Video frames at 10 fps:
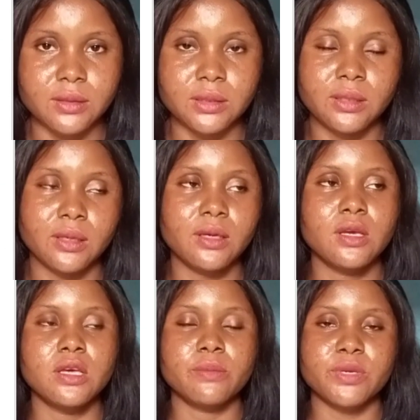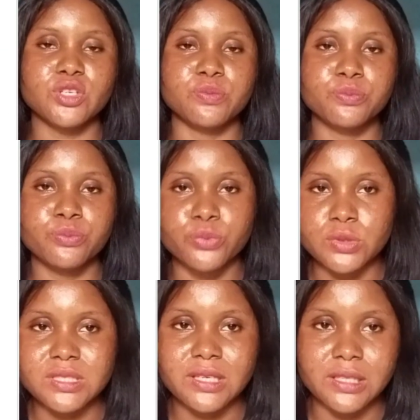Okay, make sure you
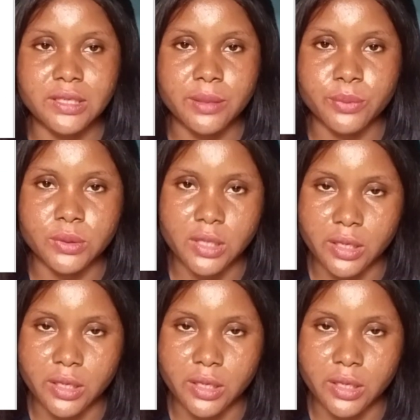put clickable